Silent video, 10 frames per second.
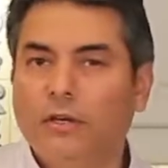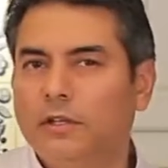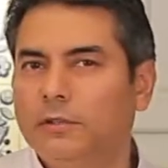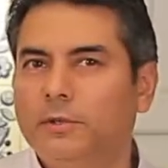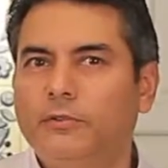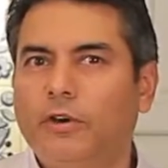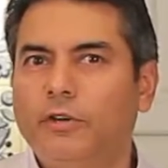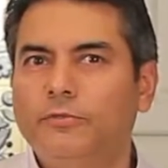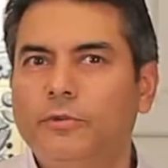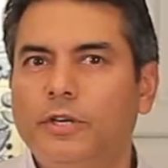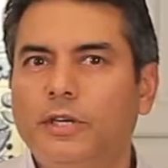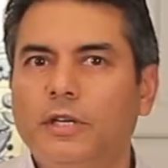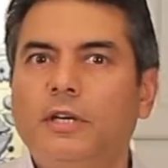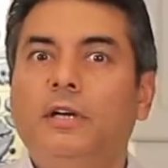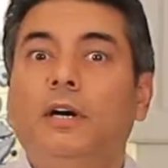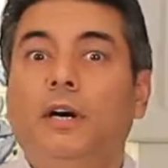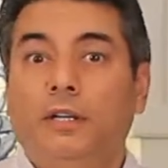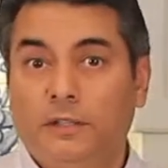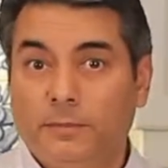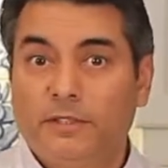a little bit of rosemary,
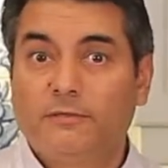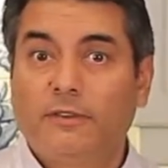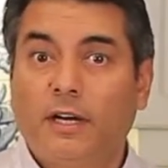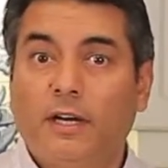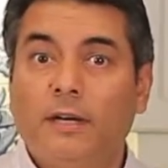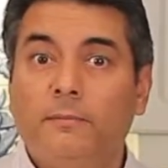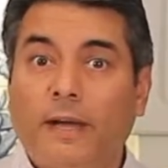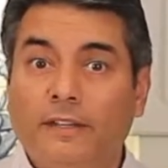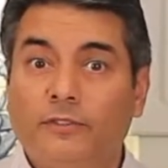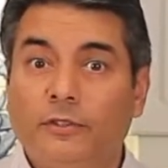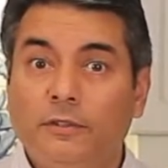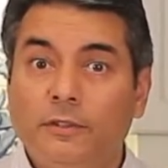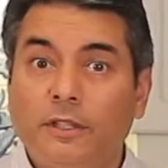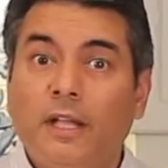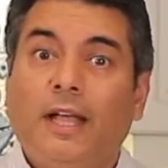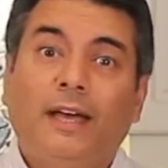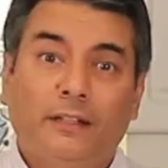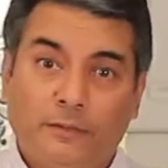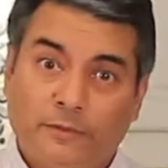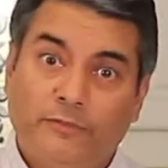a little bit of basil, and a
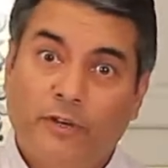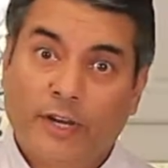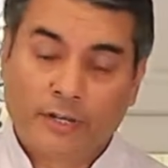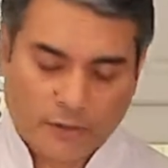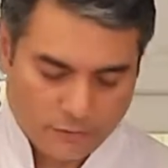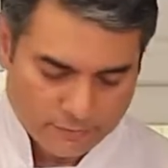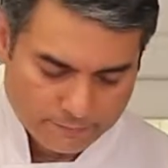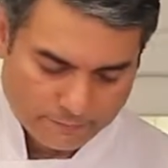little bit of oregano.